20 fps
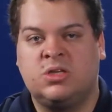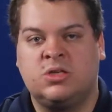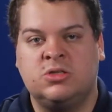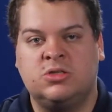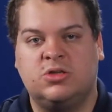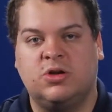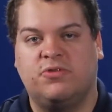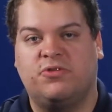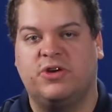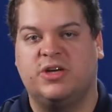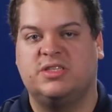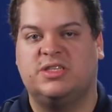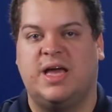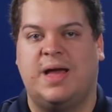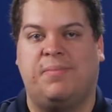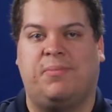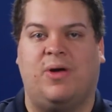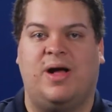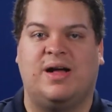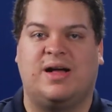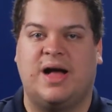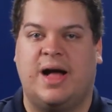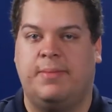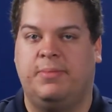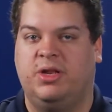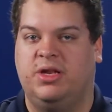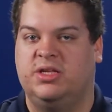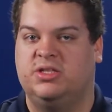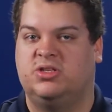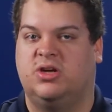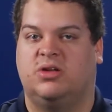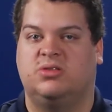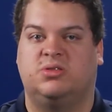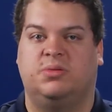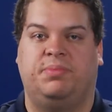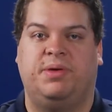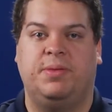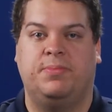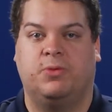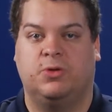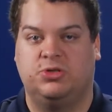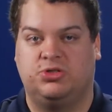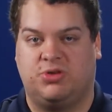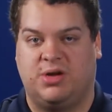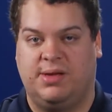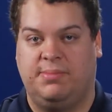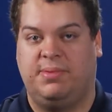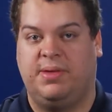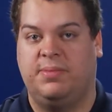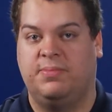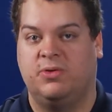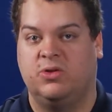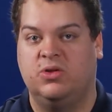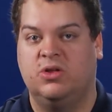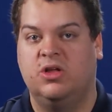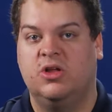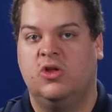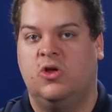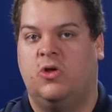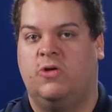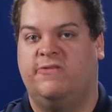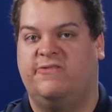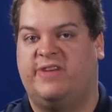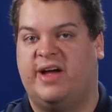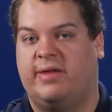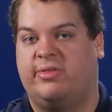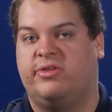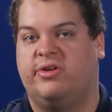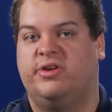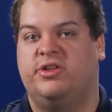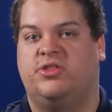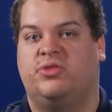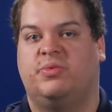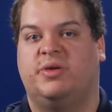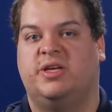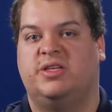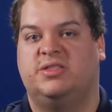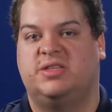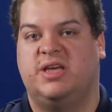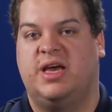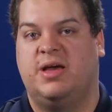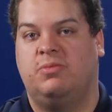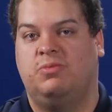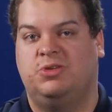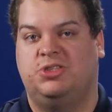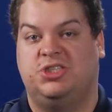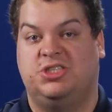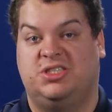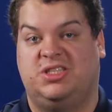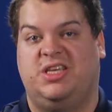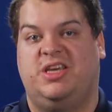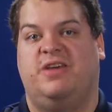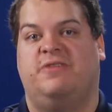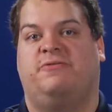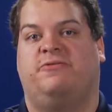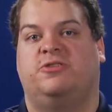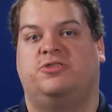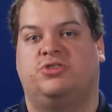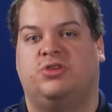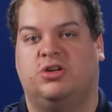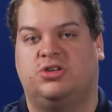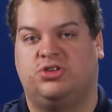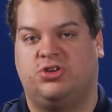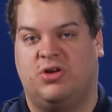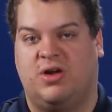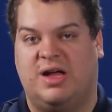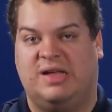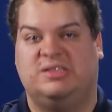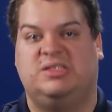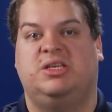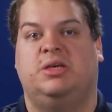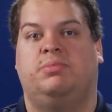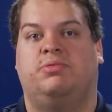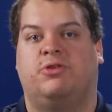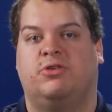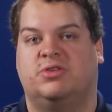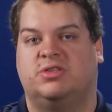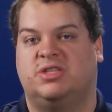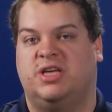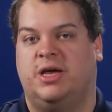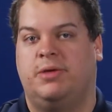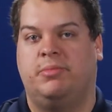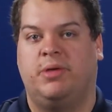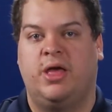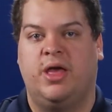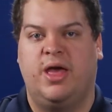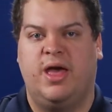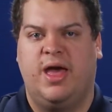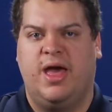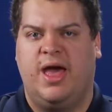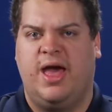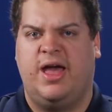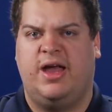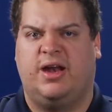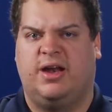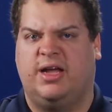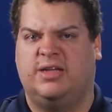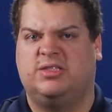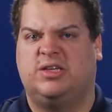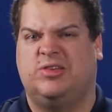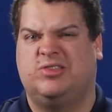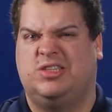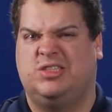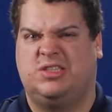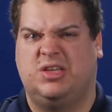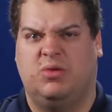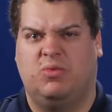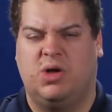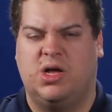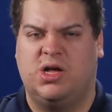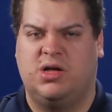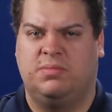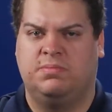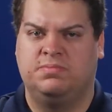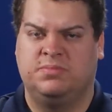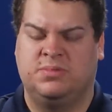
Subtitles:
So for example, I commonly talk to people and train people on 533 exam, which is the infrastructure or IT pro exam. And a lot of times they say, well,